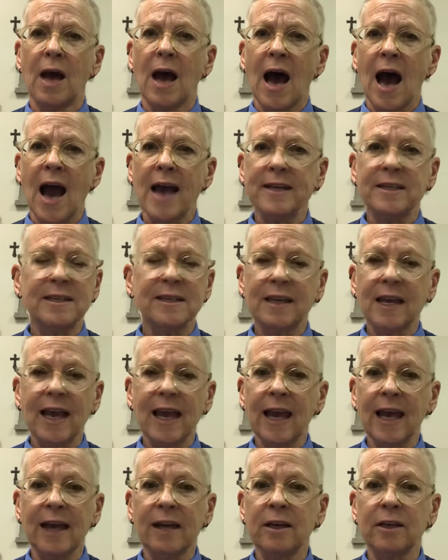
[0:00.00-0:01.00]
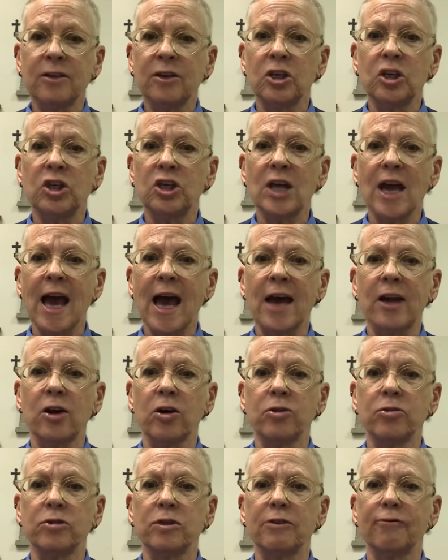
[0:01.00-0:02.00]
I scanned the
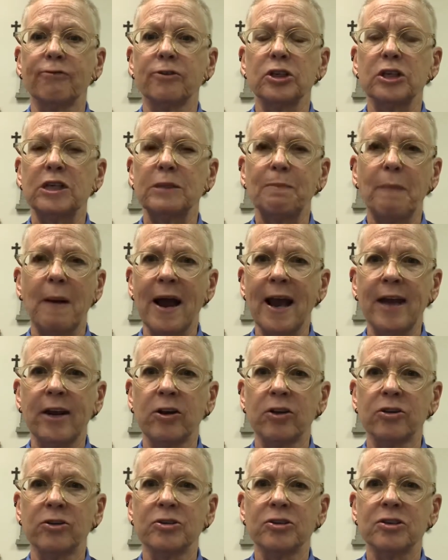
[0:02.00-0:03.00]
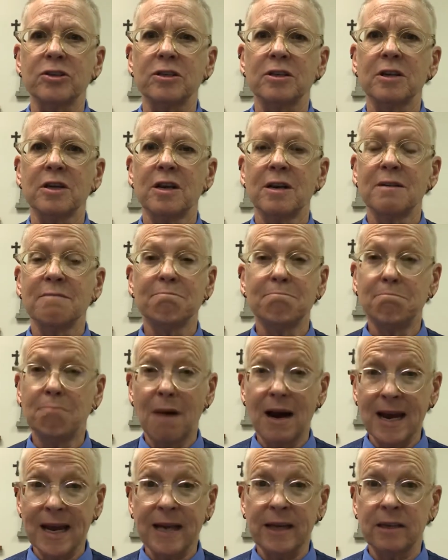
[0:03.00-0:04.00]
shadows for spiders,
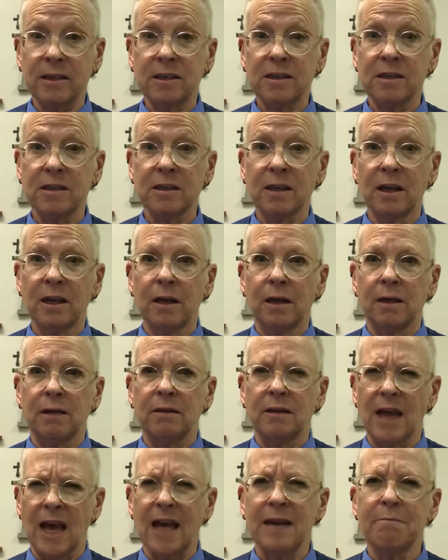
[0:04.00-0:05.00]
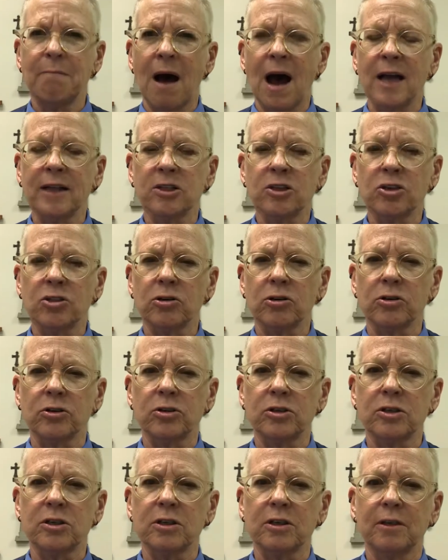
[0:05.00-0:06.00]
mice, and
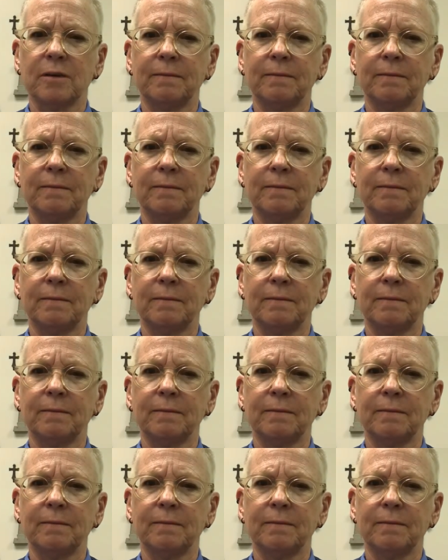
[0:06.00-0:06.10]
monsters.